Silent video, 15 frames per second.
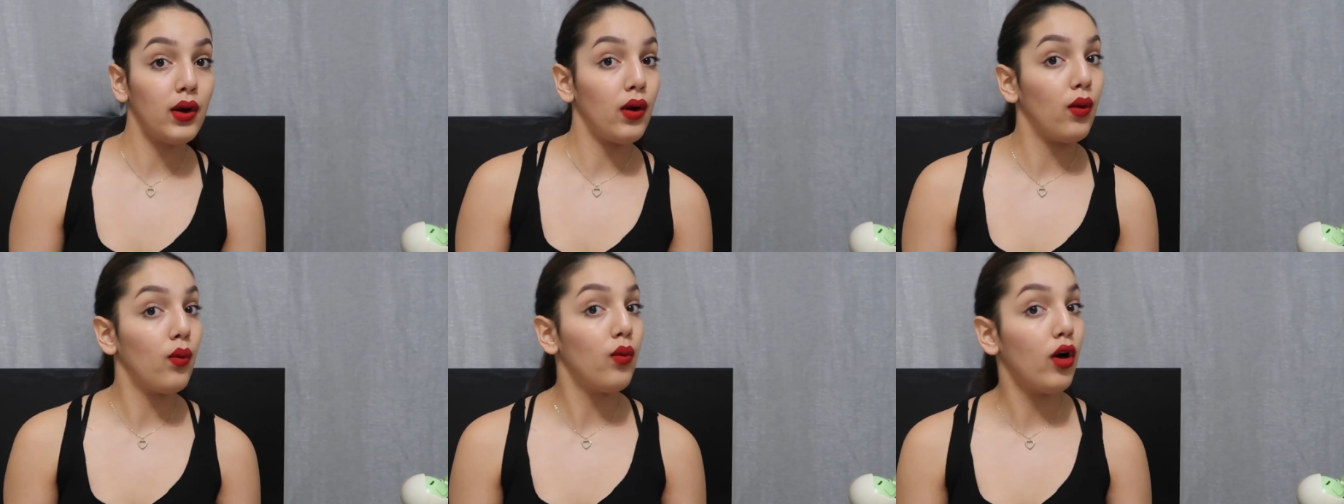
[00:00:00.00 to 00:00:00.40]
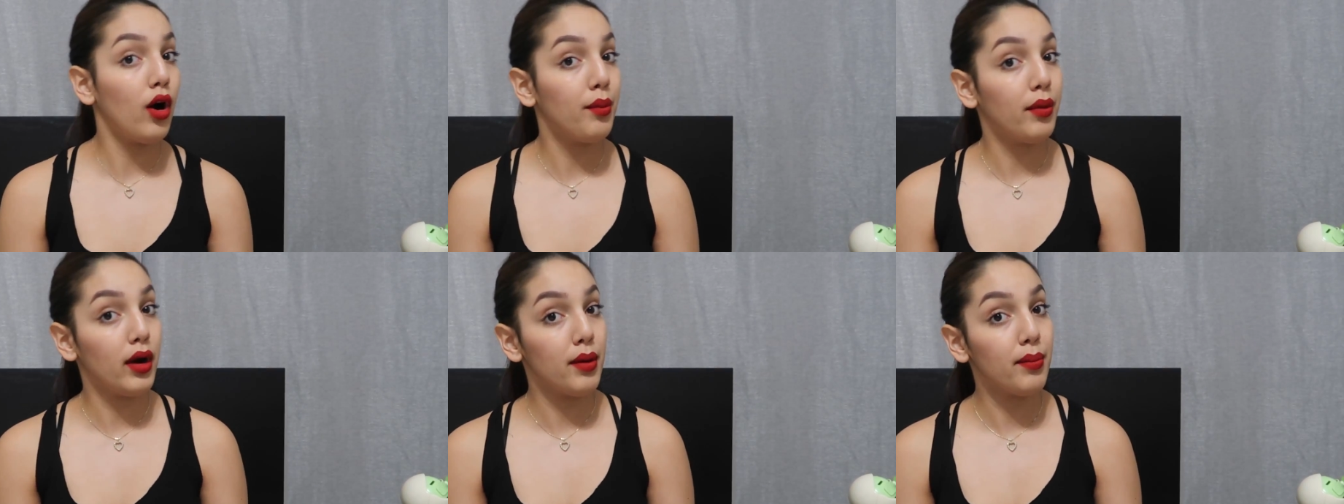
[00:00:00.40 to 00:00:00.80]
or a
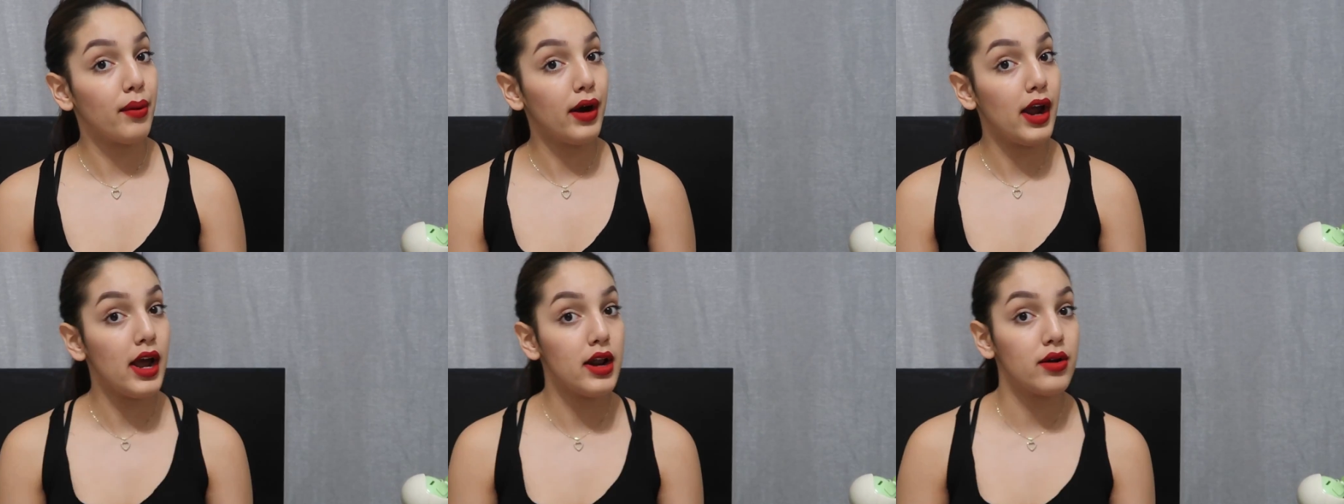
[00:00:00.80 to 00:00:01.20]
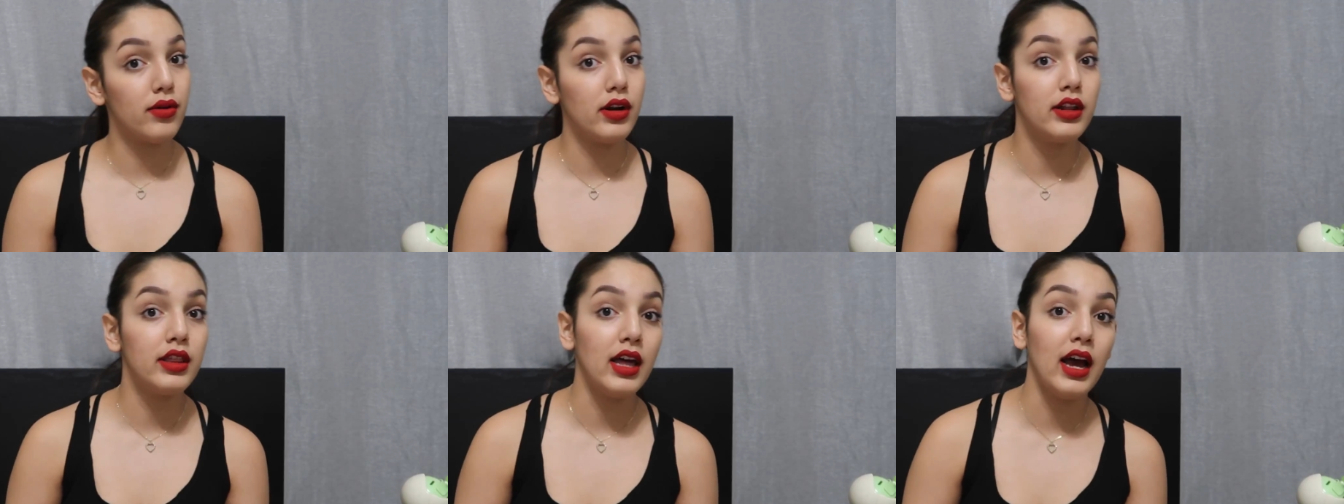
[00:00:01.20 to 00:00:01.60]
Walmart brand,
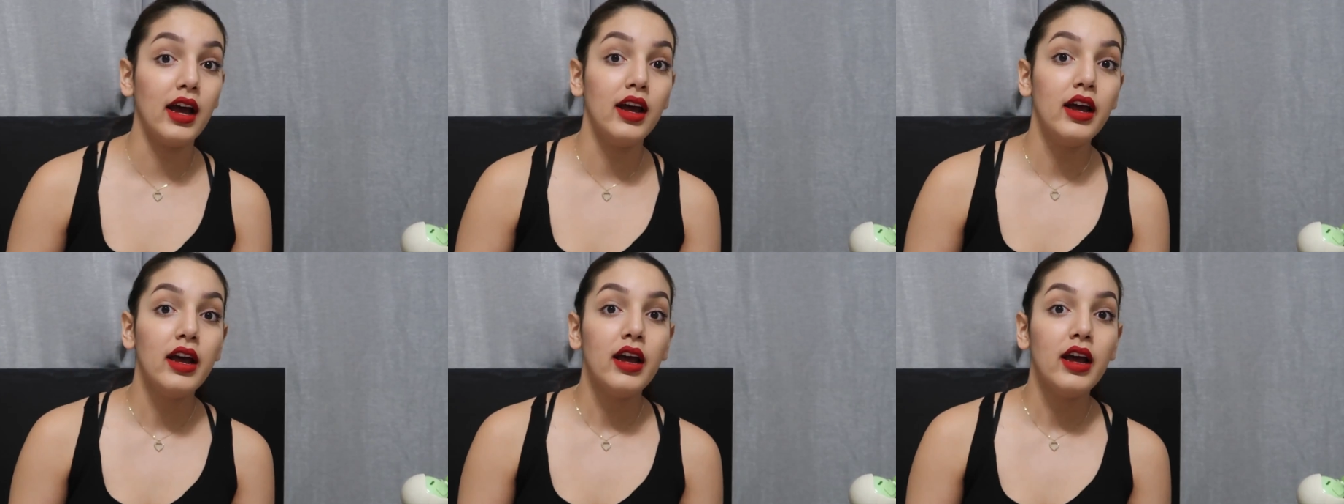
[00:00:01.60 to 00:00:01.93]
or